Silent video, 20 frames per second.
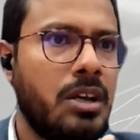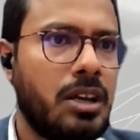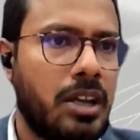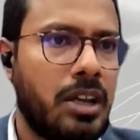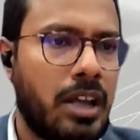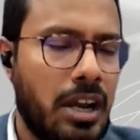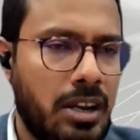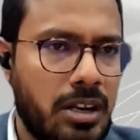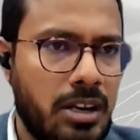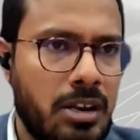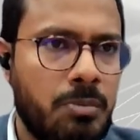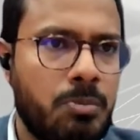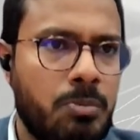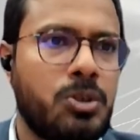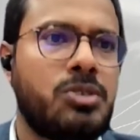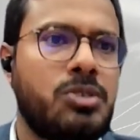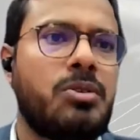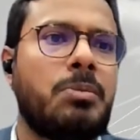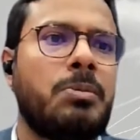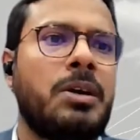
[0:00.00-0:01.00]
get in
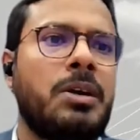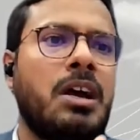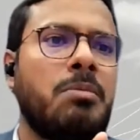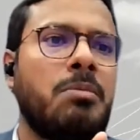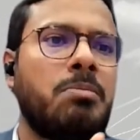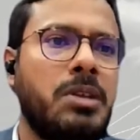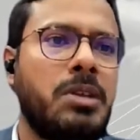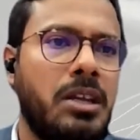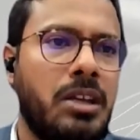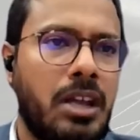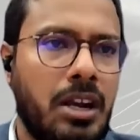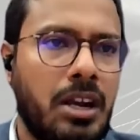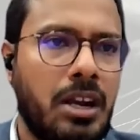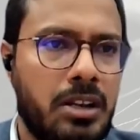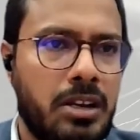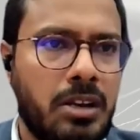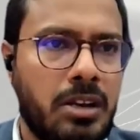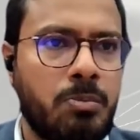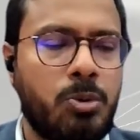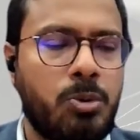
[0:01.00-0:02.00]
inputs from the company, get in
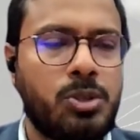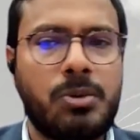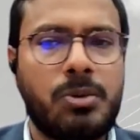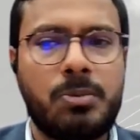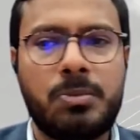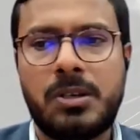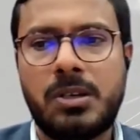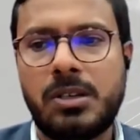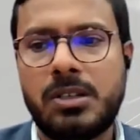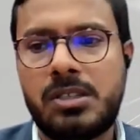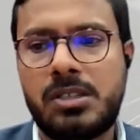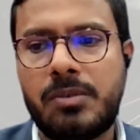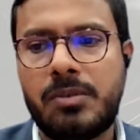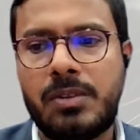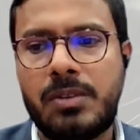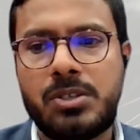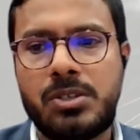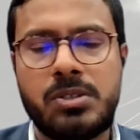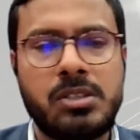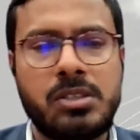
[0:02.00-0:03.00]
inputs from the civil
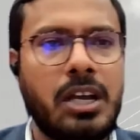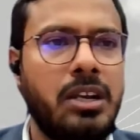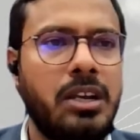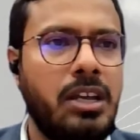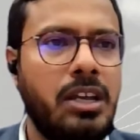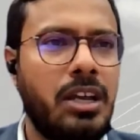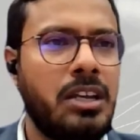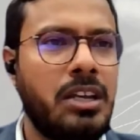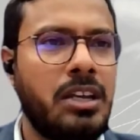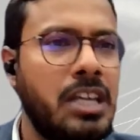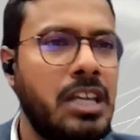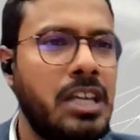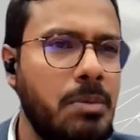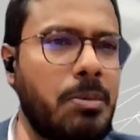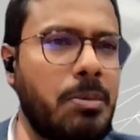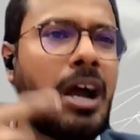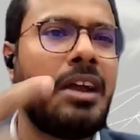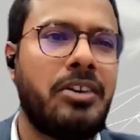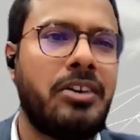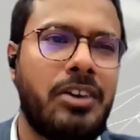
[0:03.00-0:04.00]
society, and keep
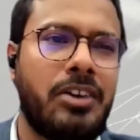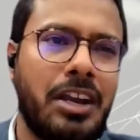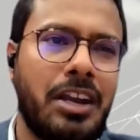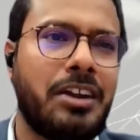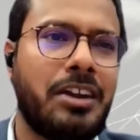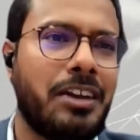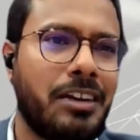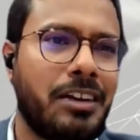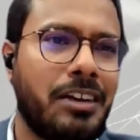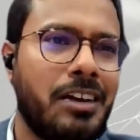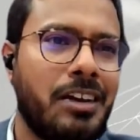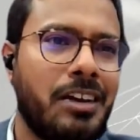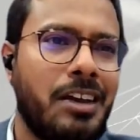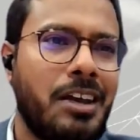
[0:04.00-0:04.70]
iterating,